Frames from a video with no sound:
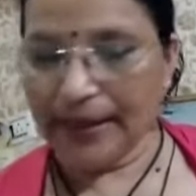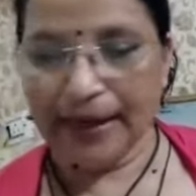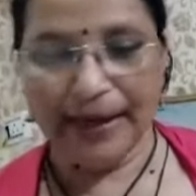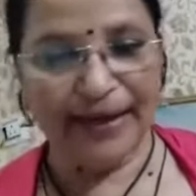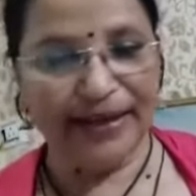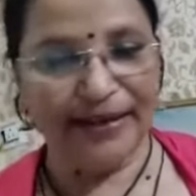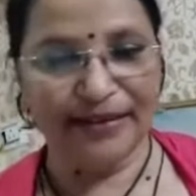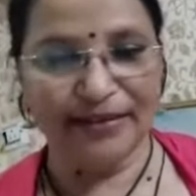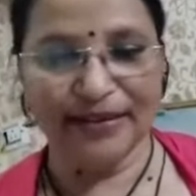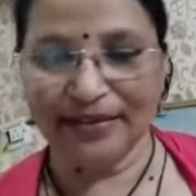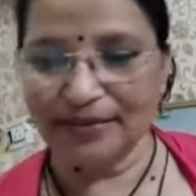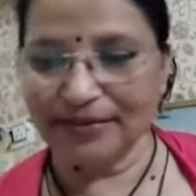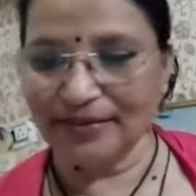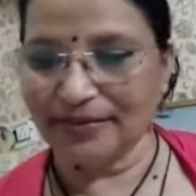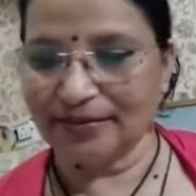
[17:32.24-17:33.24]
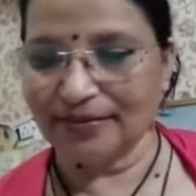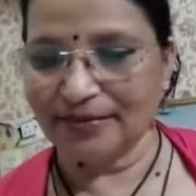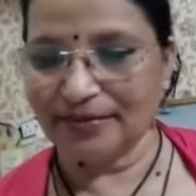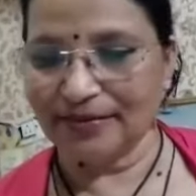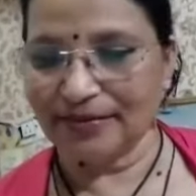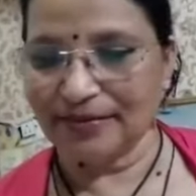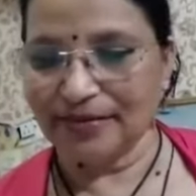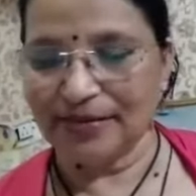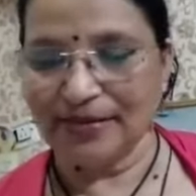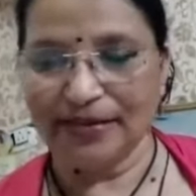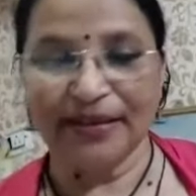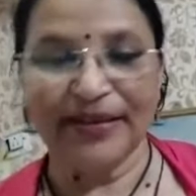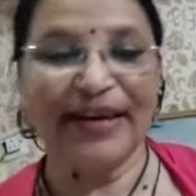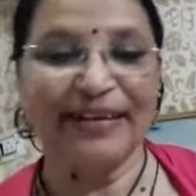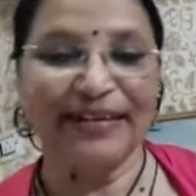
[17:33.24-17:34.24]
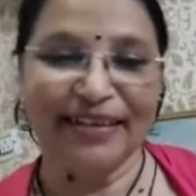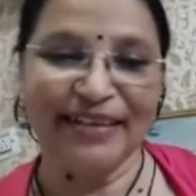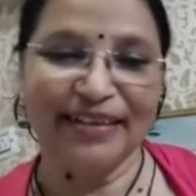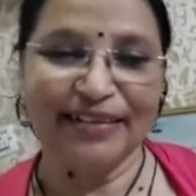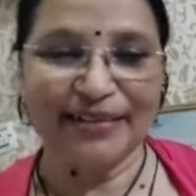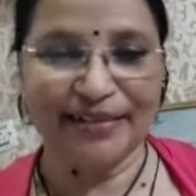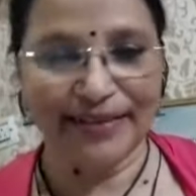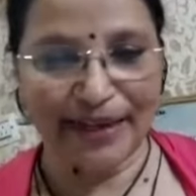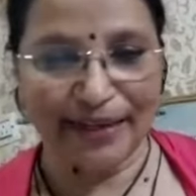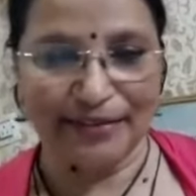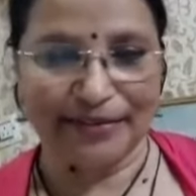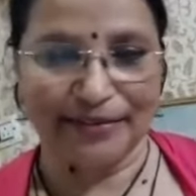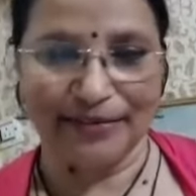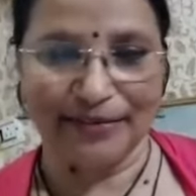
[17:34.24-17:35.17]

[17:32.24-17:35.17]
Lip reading: and getting it done.